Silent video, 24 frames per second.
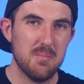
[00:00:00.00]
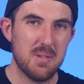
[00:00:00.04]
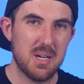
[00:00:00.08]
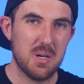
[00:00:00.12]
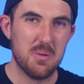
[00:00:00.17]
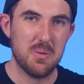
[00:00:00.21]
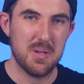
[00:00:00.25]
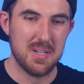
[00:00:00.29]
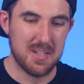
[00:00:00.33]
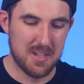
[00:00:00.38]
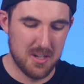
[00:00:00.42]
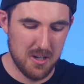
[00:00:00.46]
but I
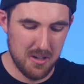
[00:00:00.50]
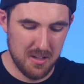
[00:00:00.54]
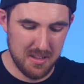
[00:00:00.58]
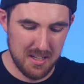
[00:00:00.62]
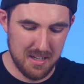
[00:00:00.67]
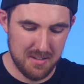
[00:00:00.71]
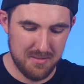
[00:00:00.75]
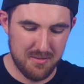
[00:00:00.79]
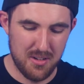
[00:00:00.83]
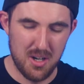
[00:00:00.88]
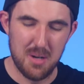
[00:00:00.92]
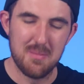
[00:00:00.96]
wouldn't go
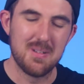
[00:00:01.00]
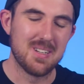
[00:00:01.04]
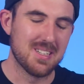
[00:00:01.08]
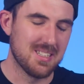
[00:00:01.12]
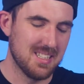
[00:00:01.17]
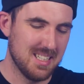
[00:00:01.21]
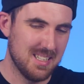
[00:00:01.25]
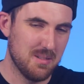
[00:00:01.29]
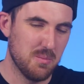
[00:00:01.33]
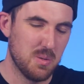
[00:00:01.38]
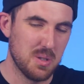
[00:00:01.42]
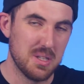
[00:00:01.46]
that far because
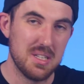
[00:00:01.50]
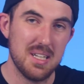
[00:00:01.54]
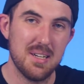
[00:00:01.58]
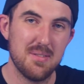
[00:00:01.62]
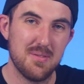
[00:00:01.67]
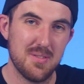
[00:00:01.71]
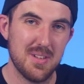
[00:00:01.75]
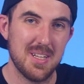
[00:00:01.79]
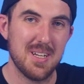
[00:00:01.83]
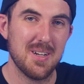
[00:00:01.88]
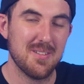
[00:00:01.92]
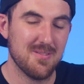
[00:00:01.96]
it will
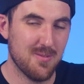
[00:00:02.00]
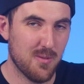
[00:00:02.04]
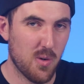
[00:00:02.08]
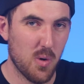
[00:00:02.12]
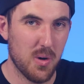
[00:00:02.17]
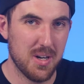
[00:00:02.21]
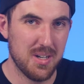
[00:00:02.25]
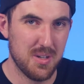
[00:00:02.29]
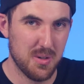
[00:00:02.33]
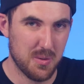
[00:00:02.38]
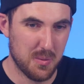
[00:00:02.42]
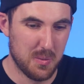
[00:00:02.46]
definitely
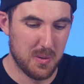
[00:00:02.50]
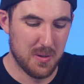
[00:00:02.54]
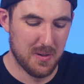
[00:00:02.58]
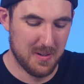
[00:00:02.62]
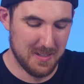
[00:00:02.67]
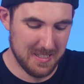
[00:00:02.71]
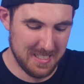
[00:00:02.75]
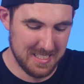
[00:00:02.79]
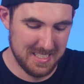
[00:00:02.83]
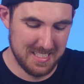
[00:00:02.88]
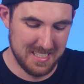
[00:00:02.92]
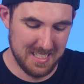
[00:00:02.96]
void your
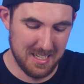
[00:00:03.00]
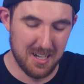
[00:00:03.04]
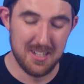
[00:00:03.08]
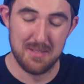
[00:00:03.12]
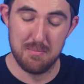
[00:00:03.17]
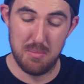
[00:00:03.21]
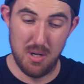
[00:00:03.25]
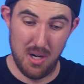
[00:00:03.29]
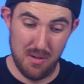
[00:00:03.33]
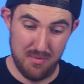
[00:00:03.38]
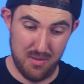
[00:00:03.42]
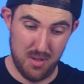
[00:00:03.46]
warranty on
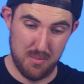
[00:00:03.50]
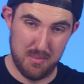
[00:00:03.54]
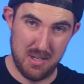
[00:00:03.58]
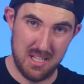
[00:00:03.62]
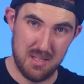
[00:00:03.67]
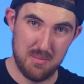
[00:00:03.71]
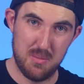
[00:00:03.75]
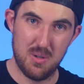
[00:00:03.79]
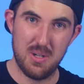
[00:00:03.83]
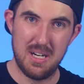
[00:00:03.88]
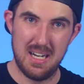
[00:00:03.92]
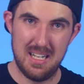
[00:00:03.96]
both your
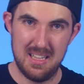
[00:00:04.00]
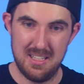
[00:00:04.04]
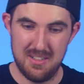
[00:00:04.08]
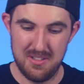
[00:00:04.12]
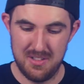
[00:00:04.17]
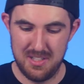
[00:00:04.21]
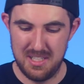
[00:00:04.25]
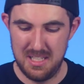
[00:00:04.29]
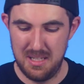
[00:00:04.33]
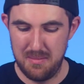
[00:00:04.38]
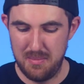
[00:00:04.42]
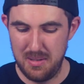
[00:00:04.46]
motherboard and your
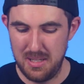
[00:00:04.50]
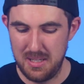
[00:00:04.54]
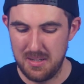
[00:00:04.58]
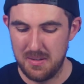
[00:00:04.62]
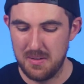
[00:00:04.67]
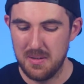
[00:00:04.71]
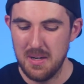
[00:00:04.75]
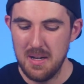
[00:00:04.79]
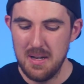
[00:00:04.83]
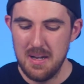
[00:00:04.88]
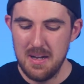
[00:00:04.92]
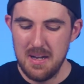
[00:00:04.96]

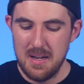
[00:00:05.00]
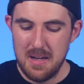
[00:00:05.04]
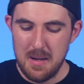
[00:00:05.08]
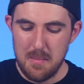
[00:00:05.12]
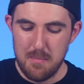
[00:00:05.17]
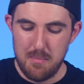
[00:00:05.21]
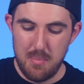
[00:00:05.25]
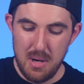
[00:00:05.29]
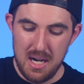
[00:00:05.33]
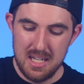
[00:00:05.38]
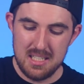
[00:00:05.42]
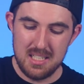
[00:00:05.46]
CPU.
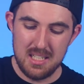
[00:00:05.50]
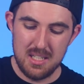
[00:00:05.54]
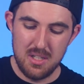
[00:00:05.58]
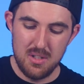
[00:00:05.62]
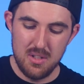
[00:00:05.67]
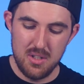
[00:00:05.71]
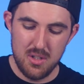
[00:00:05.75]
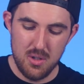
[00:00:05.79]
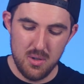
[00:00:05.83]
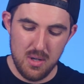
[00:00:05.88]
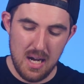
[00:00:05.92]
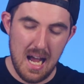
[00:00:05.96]
But you
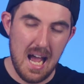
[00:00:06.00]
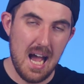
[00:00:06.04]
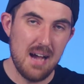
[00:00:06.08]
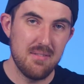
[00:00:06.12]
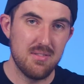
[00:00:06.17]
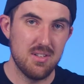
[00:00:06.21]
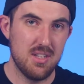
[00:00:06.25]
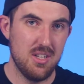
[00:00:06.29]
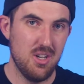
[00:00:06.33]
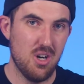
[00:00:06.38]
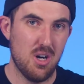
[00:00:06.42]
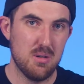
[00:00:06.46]
do
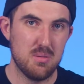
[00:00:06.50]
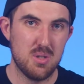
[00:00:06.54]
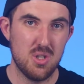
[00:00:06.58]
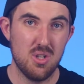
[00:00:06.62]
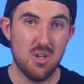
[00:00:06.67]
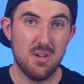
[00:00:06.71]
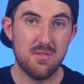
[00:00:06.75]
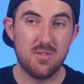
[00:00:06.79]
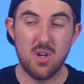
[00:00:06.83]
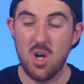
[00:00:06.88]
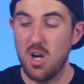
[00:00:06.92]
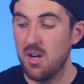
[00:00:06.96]
have the option
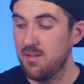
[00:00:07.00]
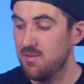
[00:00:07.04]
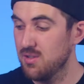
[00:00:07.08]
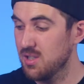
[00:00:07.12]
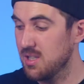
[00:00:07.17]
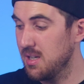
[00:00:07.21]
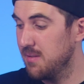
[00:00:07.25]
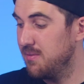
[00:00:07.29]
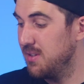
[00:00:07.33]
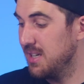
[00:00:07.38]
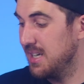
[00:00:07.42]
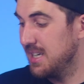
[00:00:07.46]
of going for
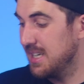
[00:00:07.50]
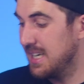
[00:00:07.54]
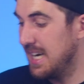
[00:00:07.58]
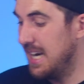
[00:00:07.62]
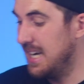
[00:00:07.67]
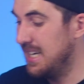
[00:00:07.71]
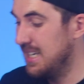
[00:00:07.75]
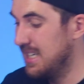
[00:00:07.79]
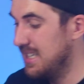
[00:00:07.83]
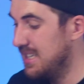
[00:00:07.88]
something, again,